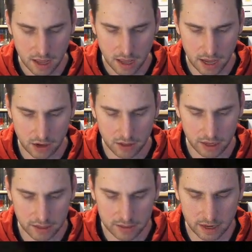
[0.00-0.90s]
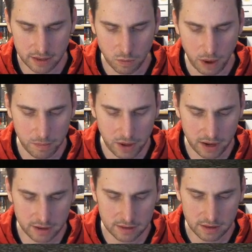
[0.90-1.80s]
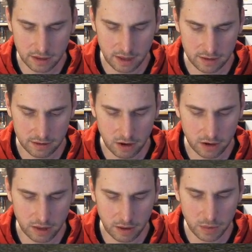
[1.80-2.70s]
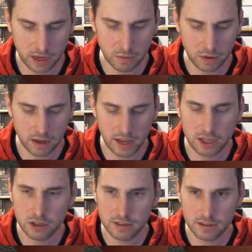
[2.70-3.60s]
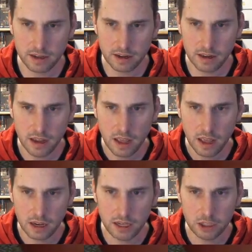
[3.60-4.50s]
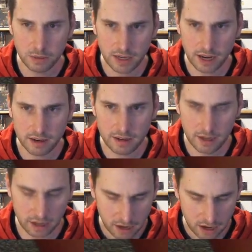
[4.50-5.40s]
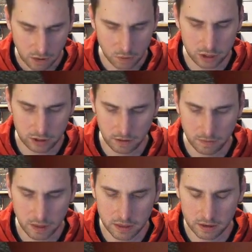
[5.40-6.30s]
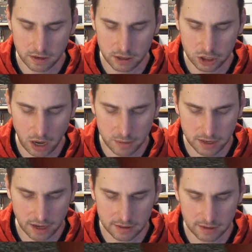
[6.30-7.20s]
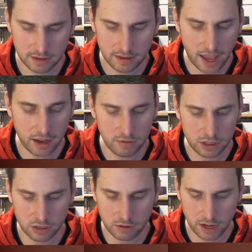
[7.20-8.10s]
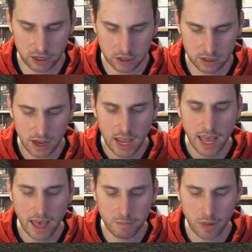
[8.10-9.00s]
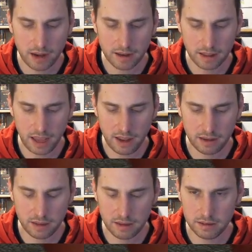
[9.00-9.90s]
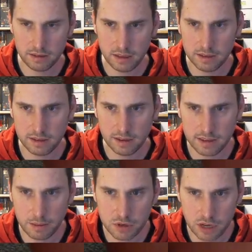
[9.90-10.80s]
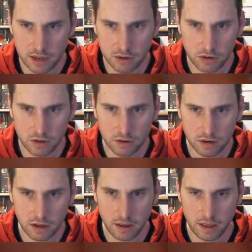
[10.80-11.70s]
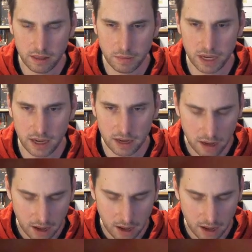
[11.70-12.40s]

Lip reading: And on the other side, the vampires, there's a lot. They begin with the nature skill, Leech Vitality, with Sharp Senses and Regeneration. But this is an exception. I told you at the beginning.